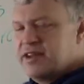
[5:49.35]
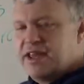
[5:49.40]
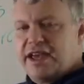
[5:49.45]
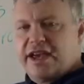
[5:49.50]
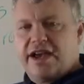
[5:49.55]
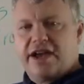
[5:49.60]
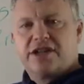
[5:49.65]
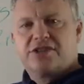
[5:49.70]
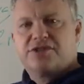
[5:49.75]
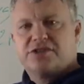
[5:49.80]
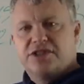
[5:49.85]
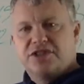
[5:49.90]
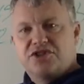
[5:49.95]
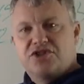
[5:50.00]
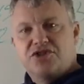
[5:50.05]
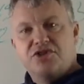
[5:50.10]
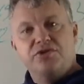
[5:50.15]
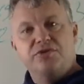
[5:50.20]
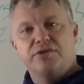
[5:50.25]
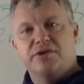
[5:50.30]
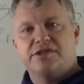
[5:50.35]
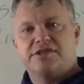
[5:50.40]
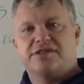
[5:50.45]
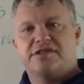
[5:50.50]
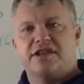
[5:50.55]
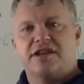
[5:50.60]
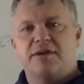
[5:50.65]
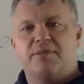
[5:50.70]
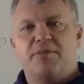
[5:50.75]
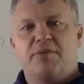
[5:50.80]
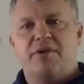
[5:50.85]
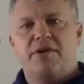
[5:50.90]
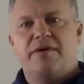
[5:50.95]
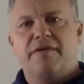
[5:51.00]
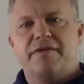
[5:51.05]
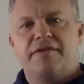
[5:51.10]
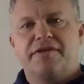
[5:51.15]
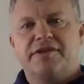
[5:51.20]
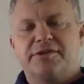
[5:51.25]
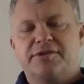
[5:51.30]
they actually do
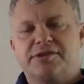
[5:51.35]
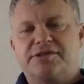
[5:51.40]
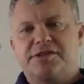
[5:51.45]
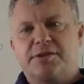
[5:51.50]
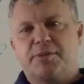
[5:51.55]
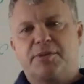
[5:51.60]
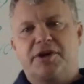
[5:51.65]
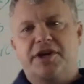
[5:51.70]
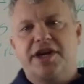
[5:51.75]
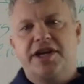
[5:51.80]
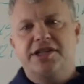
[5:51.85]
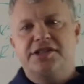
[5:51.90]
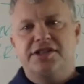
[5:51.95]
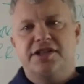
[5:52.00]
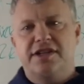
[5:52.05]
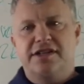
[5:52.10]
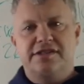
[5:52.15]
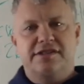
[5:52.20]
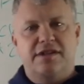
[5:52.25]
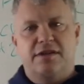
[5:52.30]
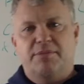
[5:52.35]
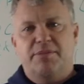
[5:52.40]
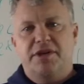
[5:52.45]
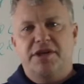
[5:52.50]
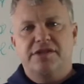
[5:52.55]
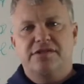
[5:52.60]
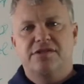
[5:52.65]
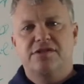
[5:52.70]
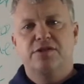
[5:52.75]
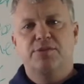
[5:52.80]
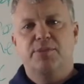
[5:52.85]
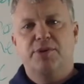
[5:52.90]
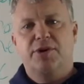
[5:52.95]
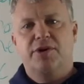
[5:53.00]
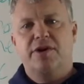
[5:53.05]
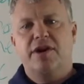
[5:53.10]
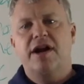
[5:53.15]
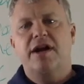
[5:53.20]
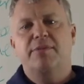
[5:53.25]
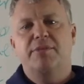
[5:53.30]
the reciprocation ends up being super
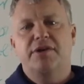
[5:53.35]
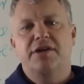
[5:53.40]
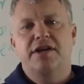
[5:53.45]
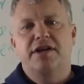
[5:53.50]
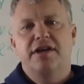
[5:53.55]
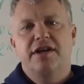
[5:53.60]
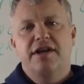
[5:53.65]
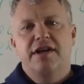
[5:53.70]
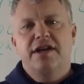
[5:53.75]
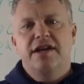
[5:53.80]
crappy